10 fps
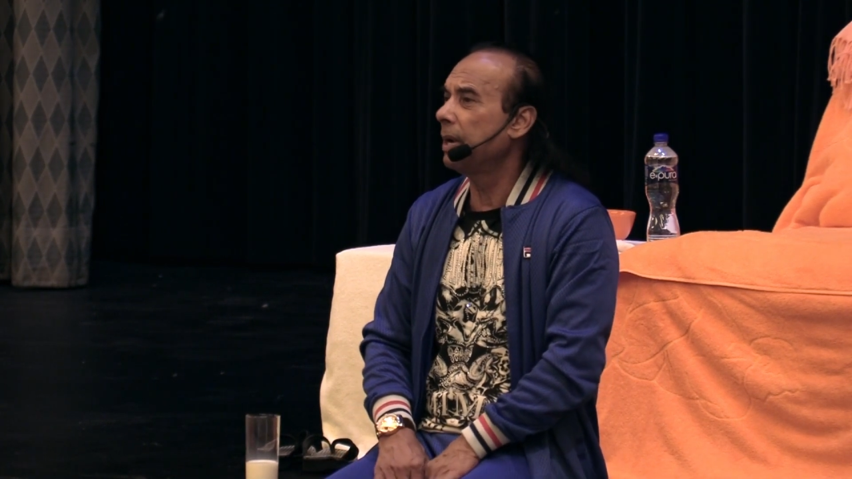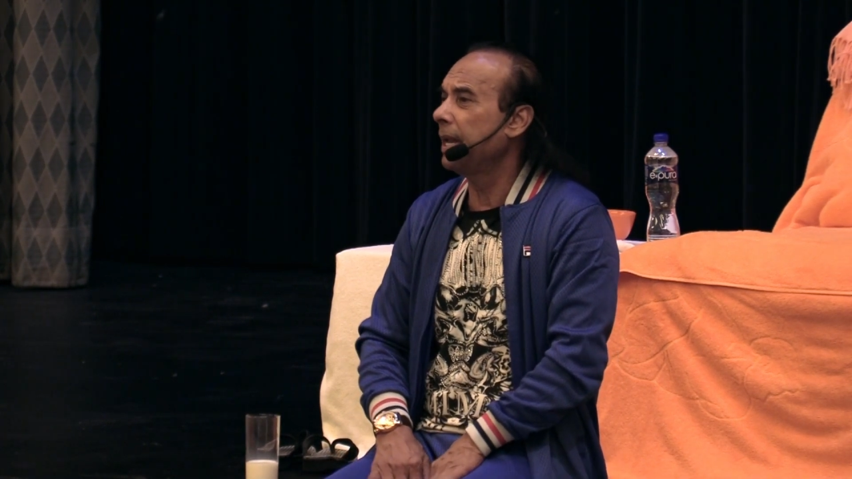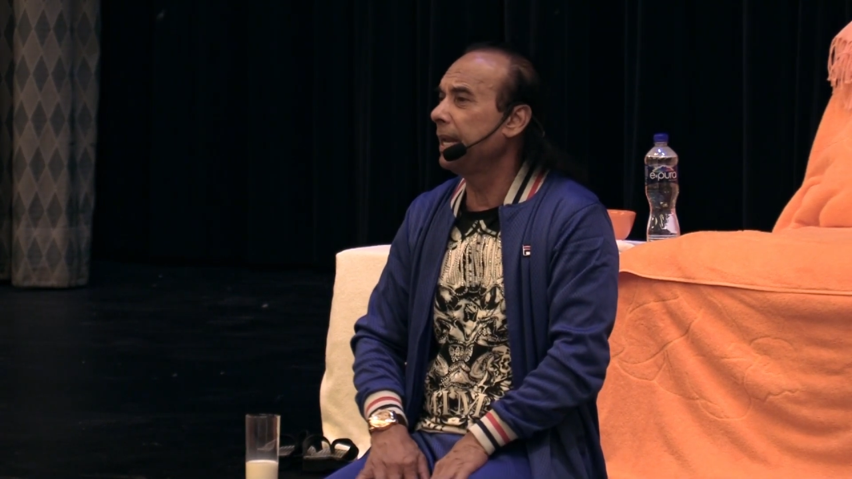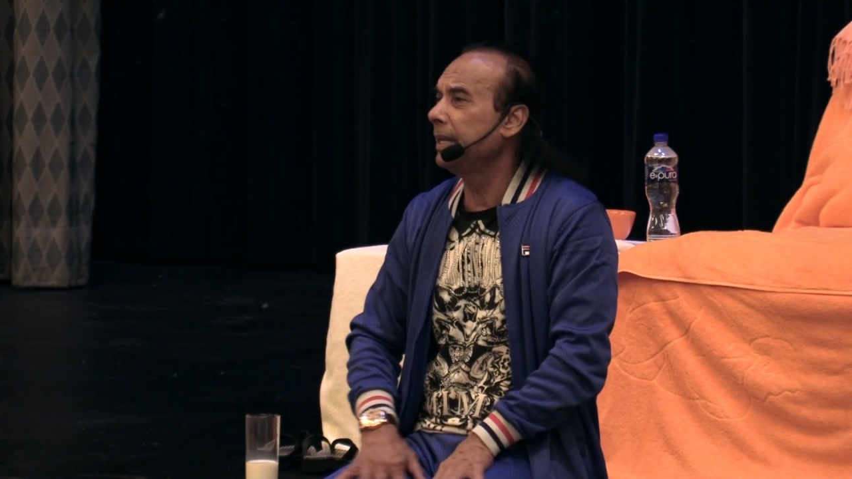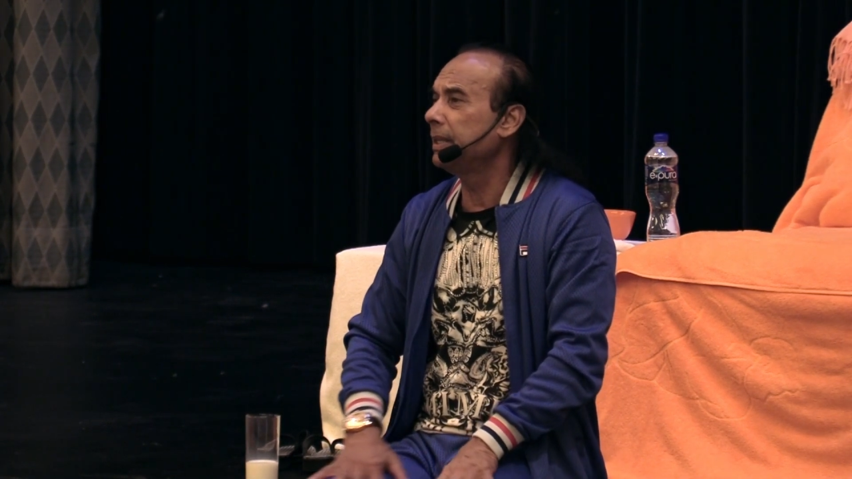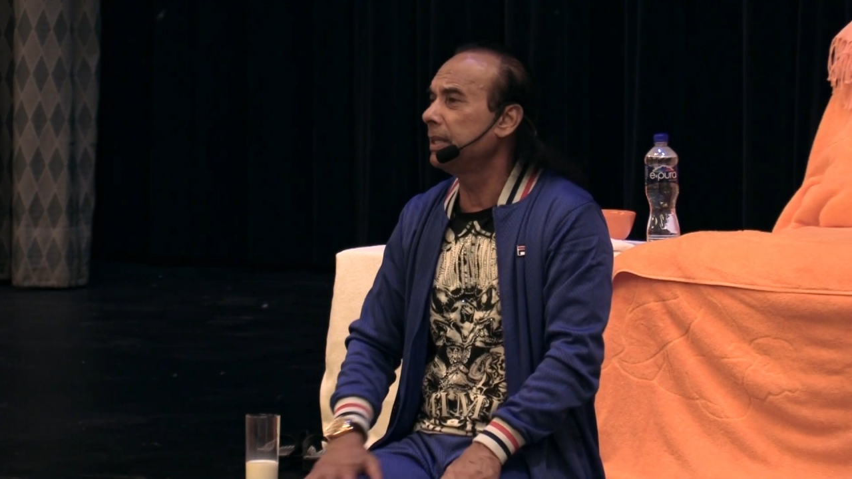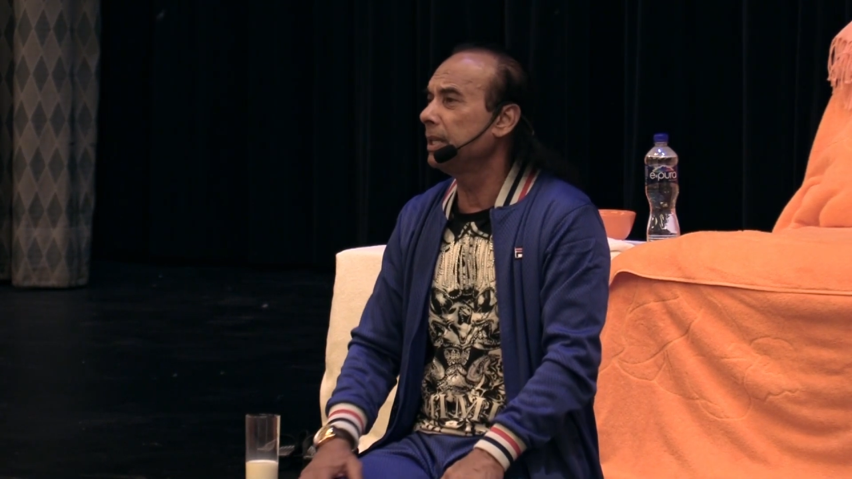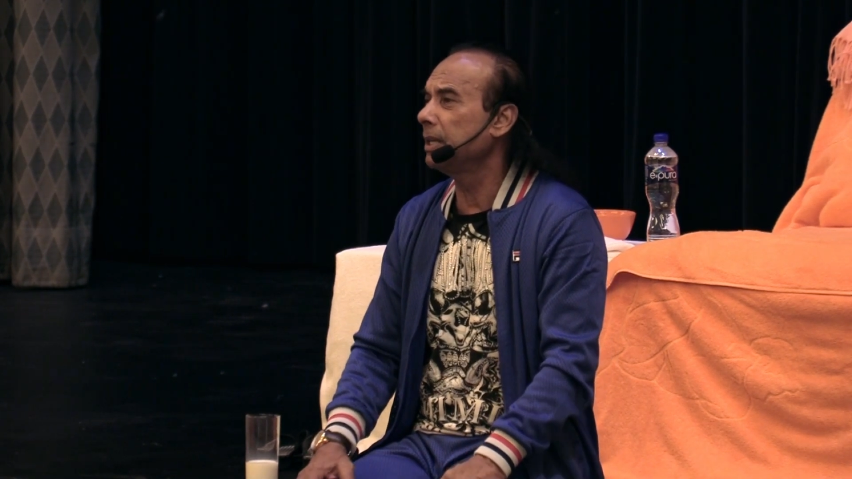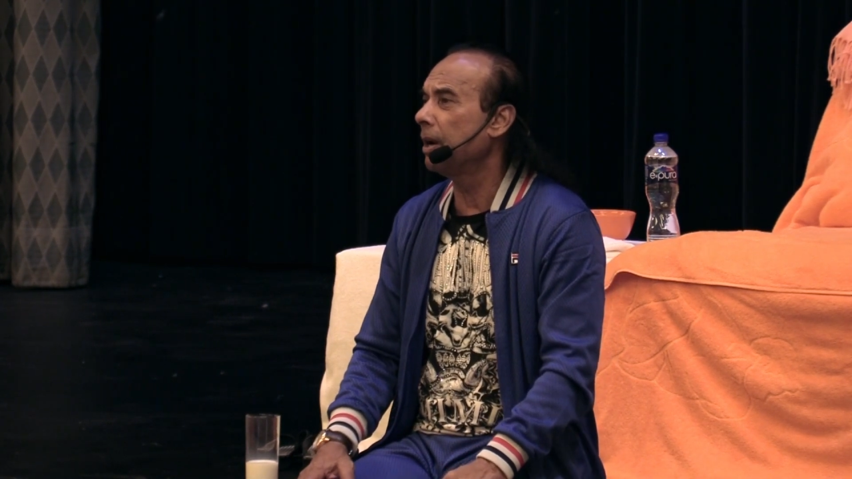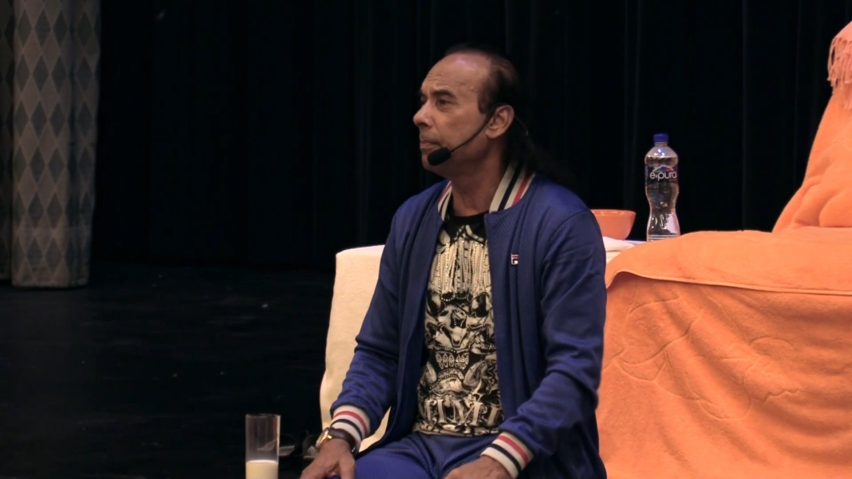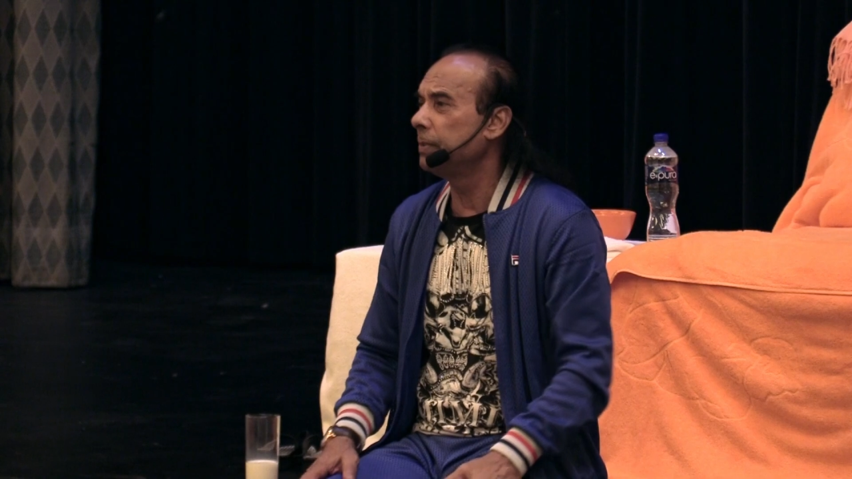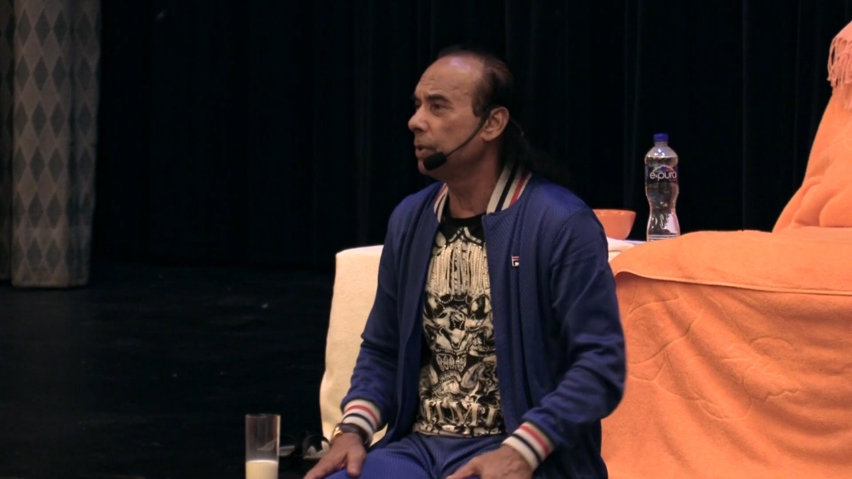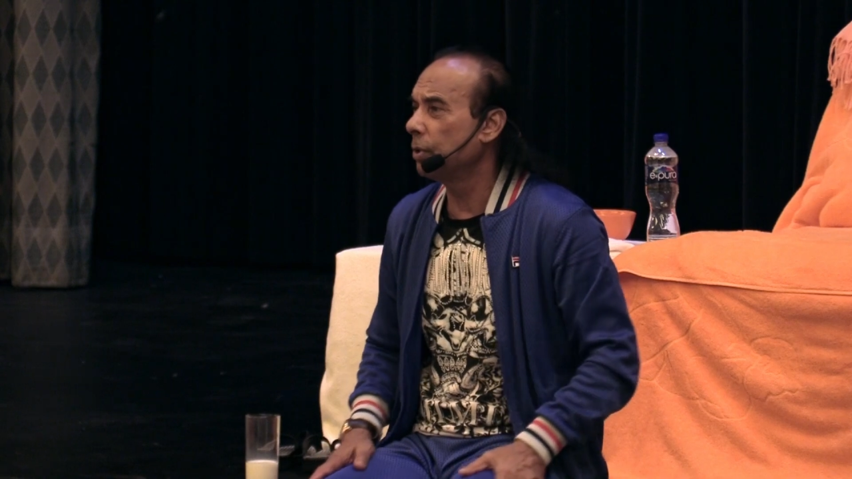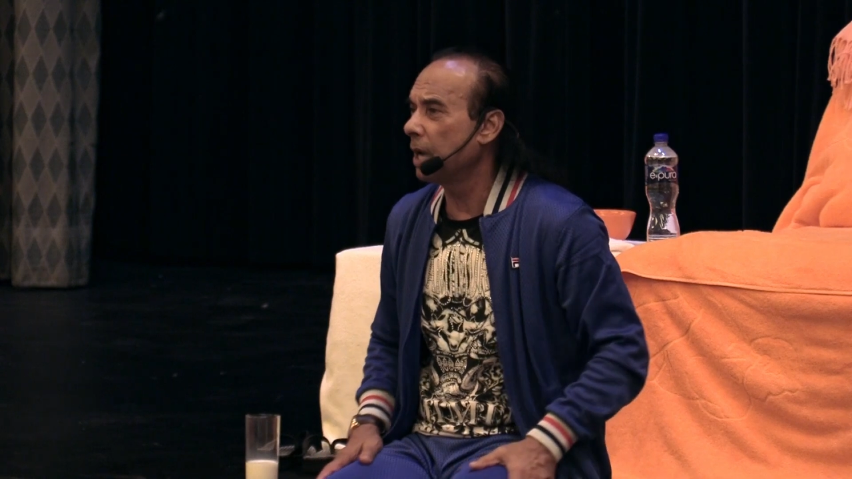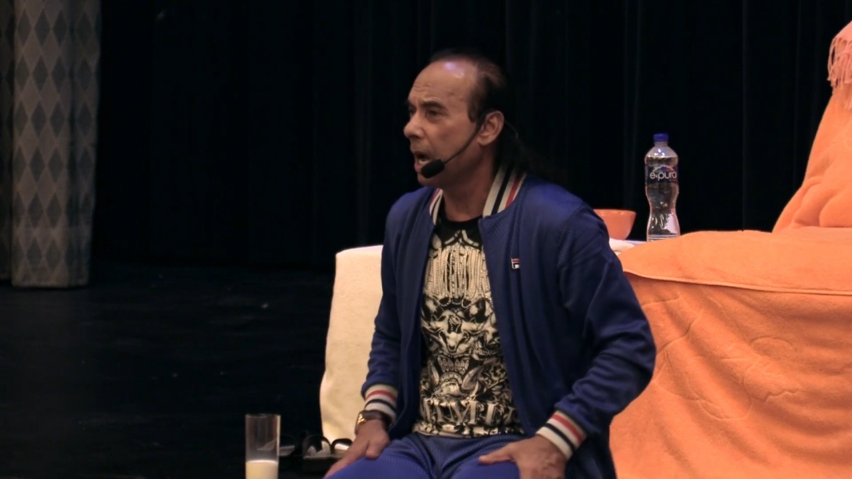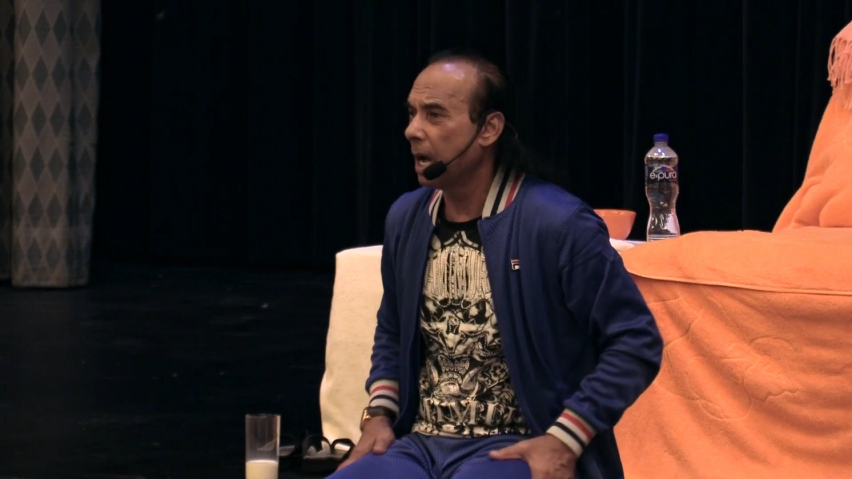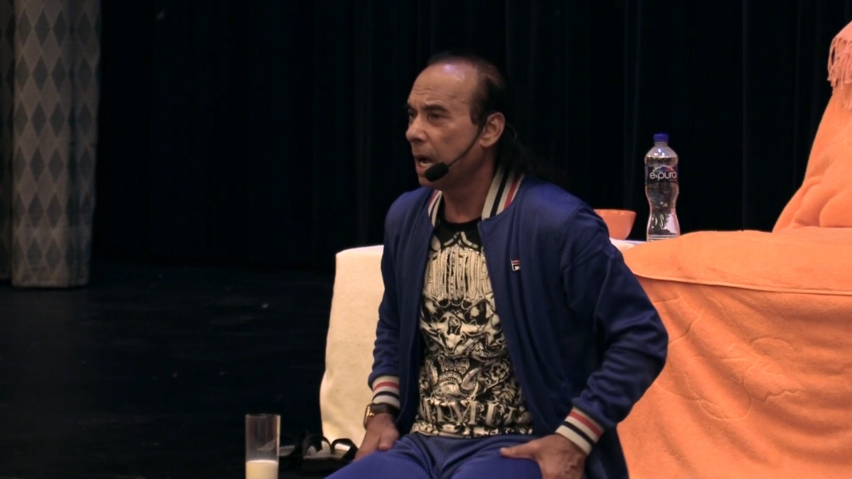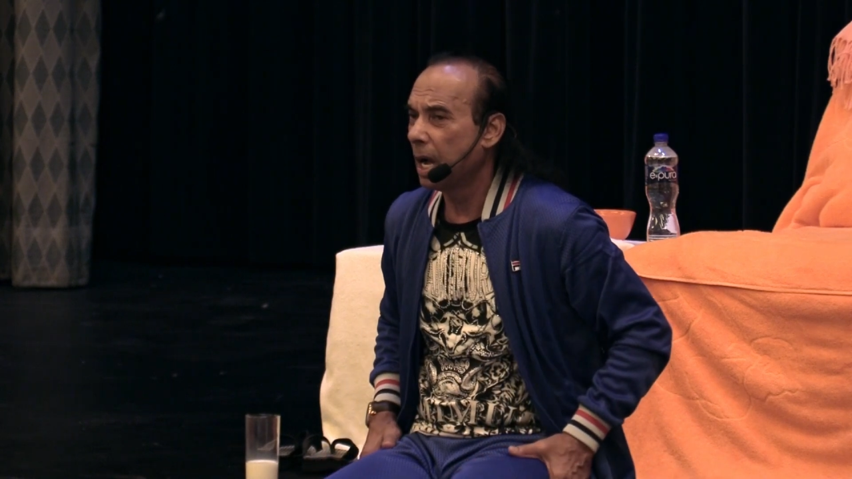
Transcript: anything of yoga.